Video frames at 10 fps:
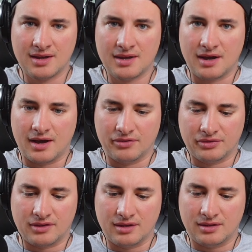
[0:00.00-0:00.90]

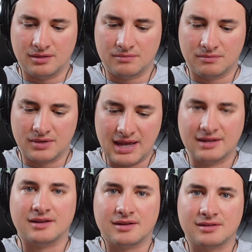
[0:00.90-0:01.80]
and the
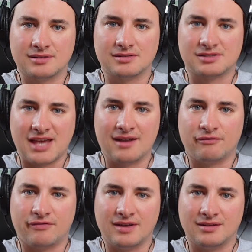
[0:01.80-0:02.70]
inner 10
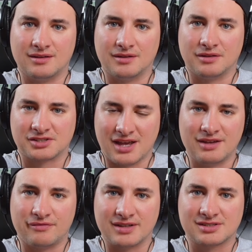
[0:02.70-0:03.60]
feet are the
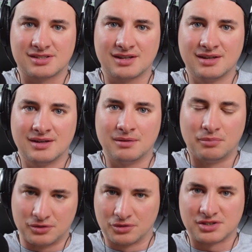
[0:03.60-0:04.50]
safest,
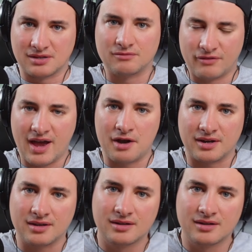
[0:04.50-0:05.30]
but does it vary?